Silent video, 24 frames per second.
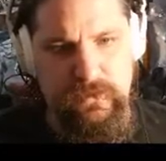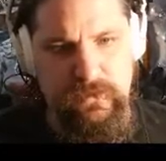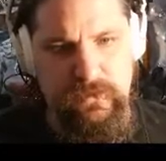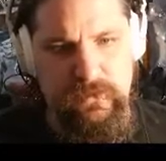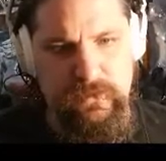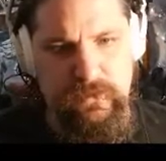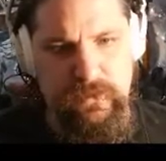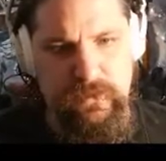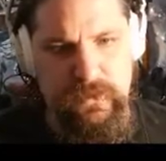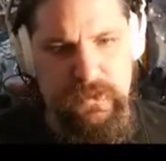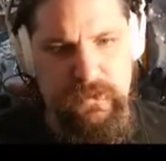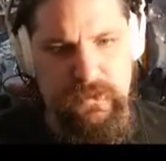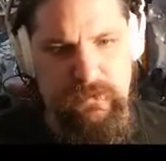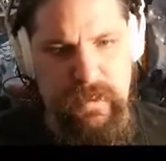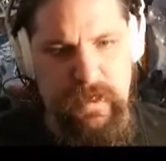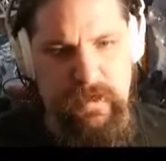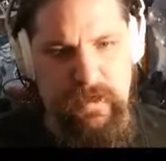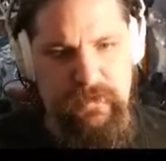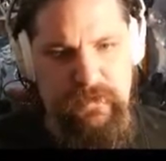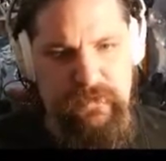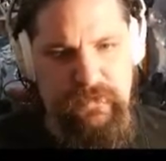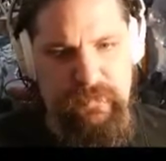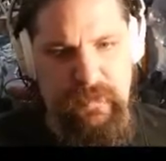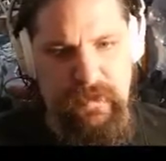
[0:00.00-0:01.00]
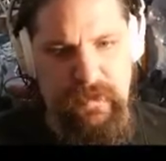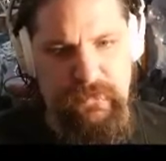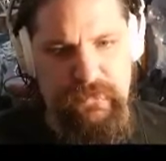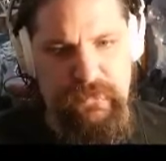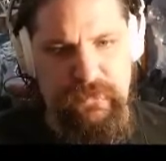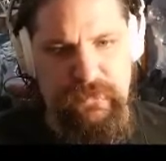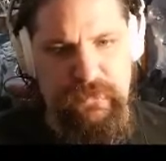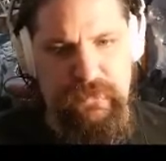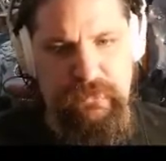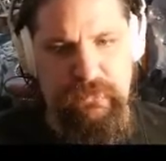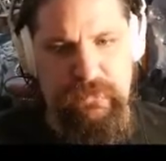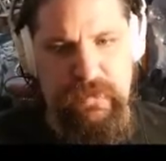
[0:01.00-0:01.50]
Look around as best
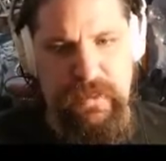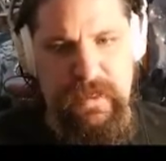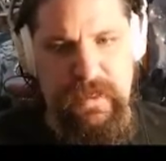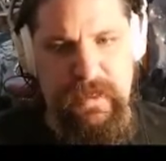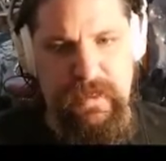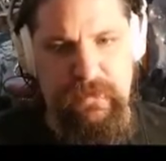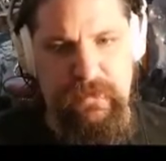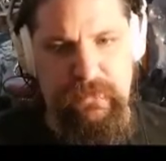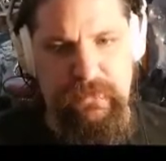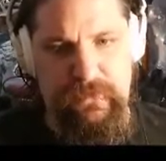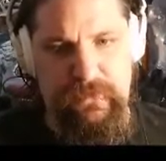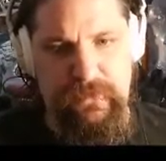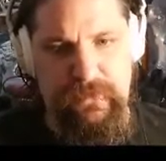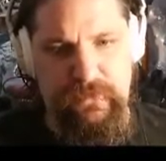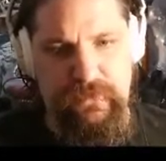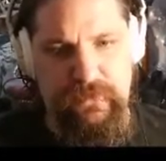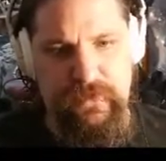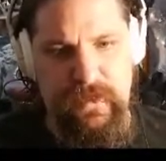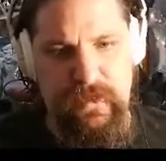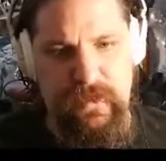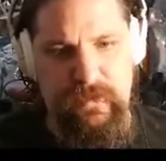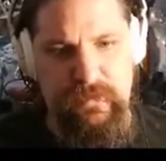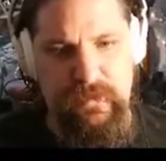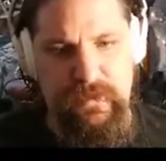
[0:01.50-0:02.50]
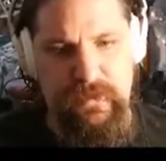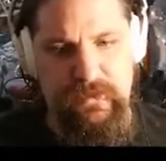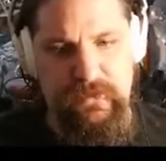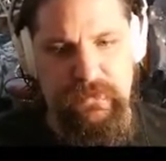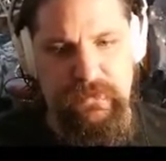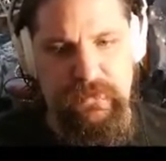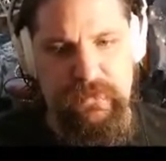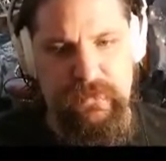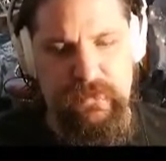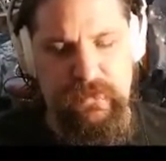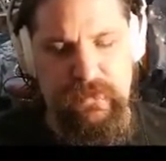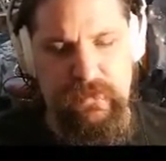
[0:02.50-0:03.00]
as you can if there's enemies.